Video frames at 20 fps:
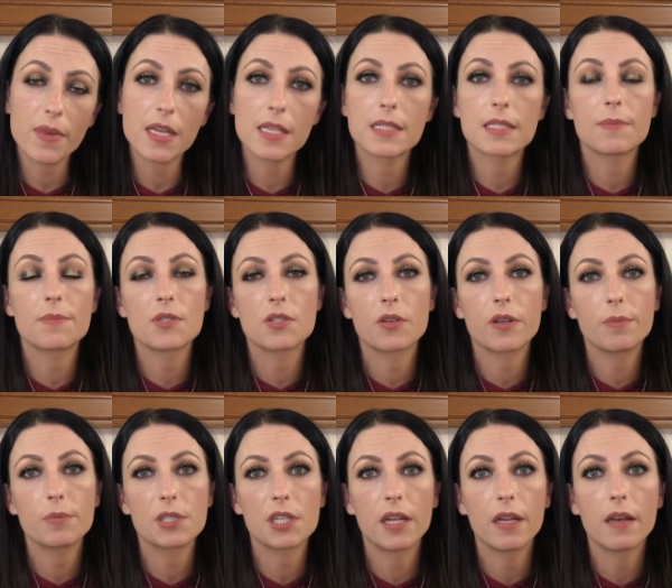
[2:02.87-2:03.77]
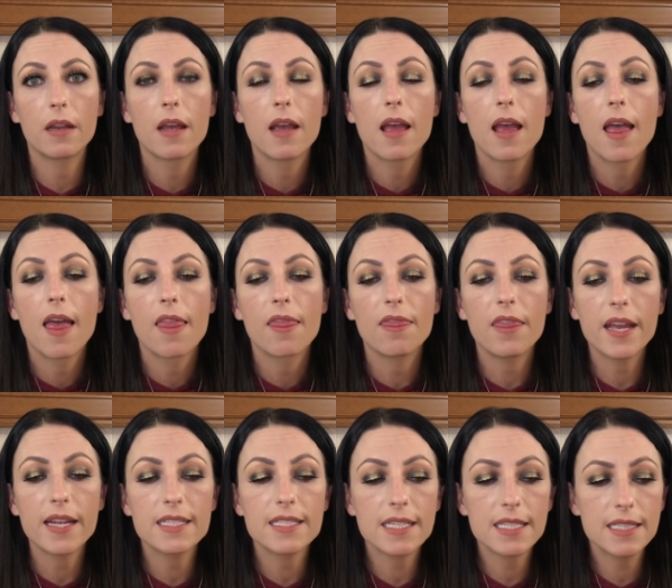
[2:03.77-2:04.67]
Me subscription,
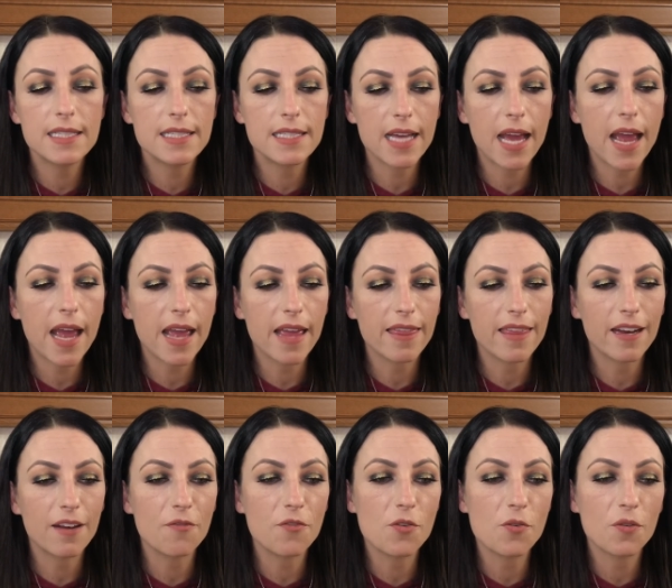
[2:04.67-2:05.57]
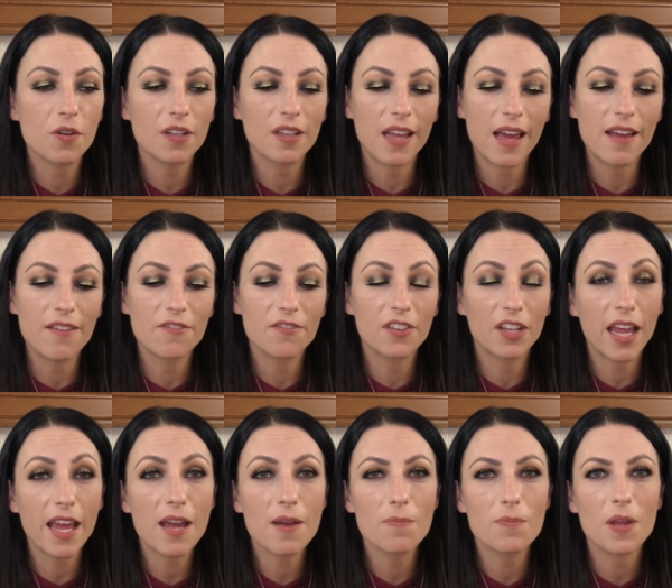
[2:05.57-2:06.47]
they did say that if you were Live
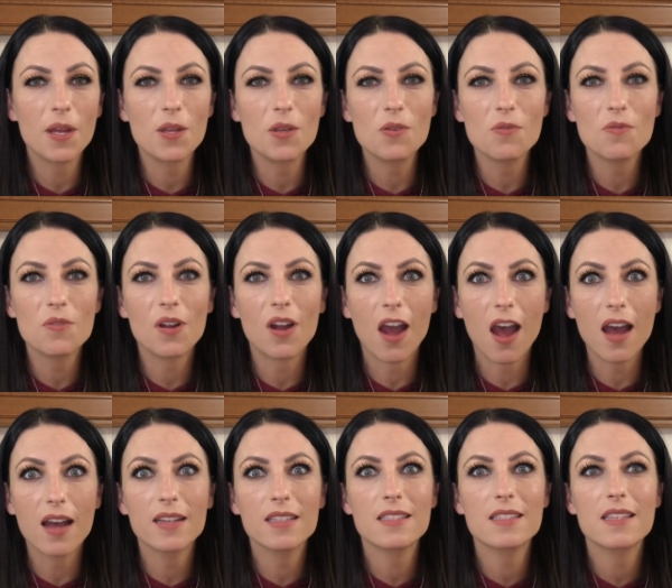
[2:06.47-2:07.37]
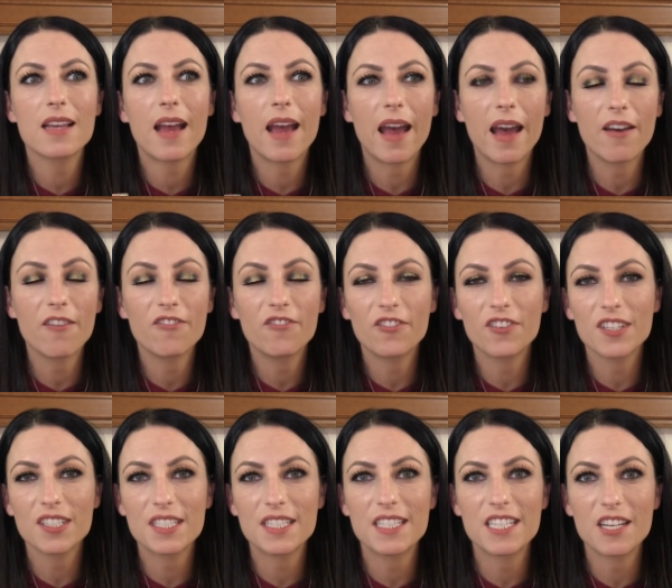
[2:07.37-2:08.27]
Glam that you got to have
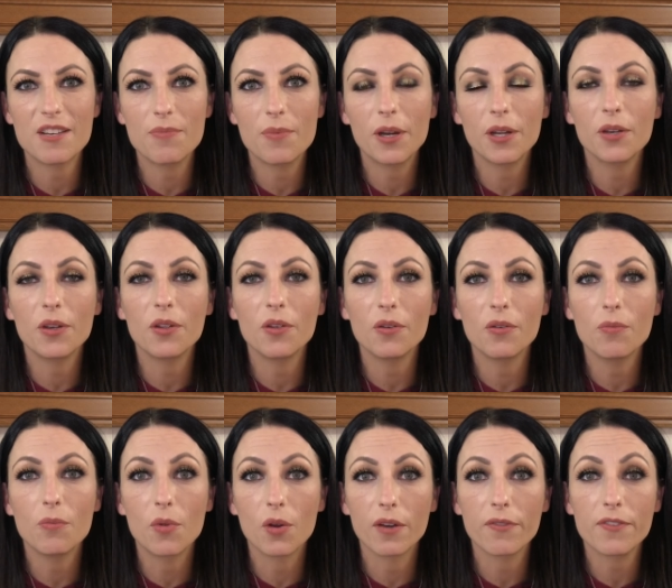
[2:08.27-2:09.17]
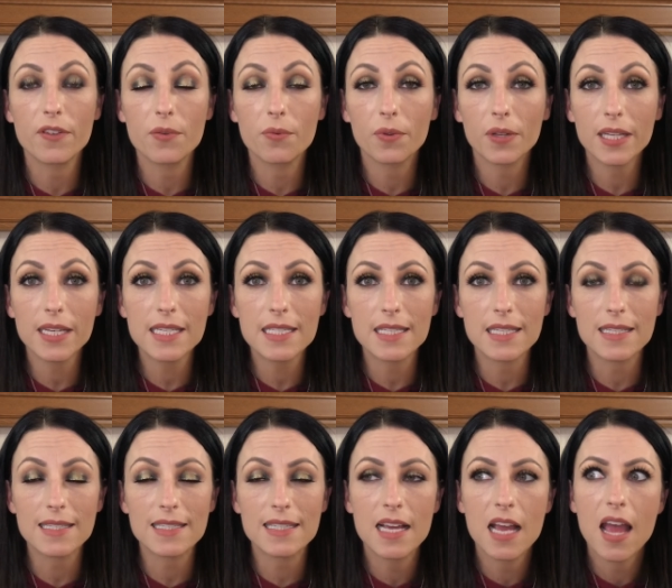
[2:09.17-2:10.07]
first dib on new Morphe
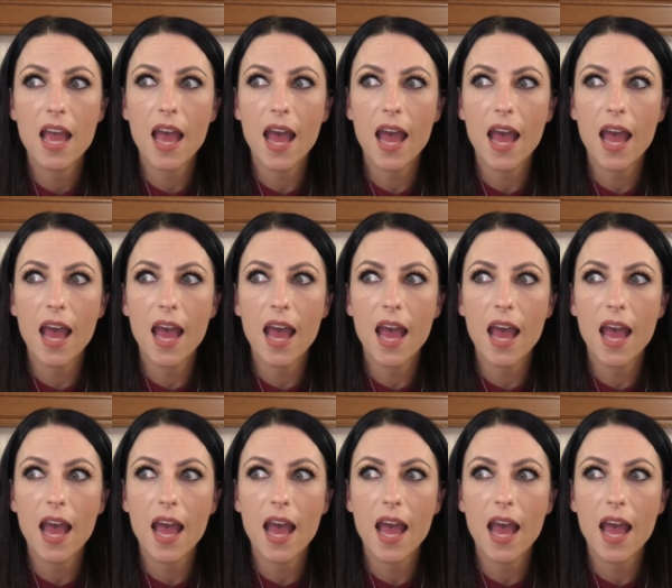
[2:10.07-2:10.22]
releases.